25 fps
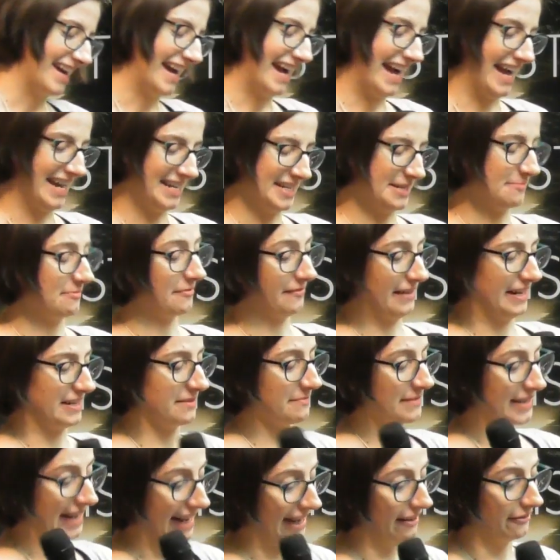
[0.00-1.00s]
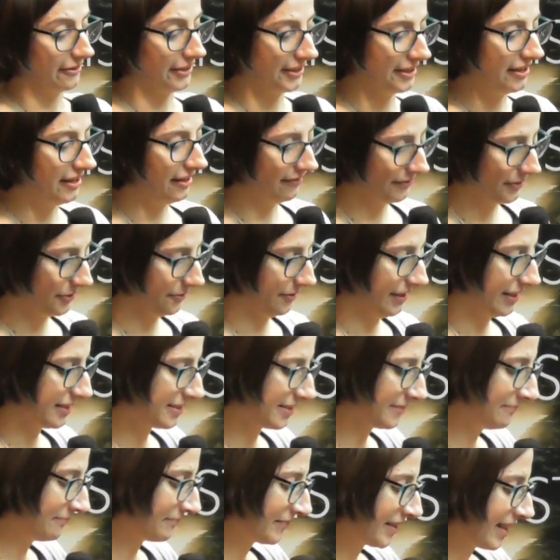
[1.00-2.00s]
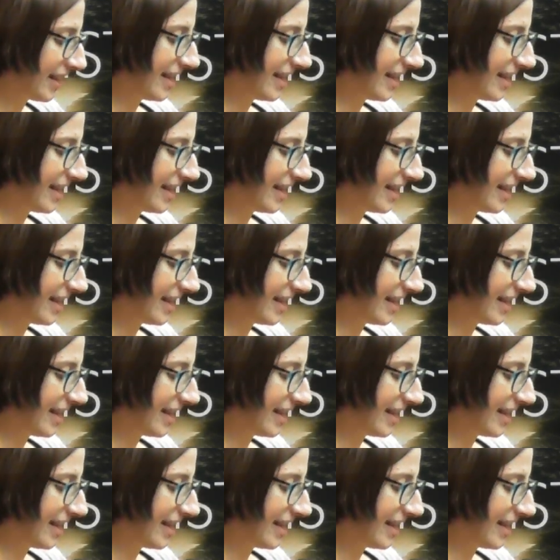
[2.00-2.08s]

And he provided me Aaron afterwards.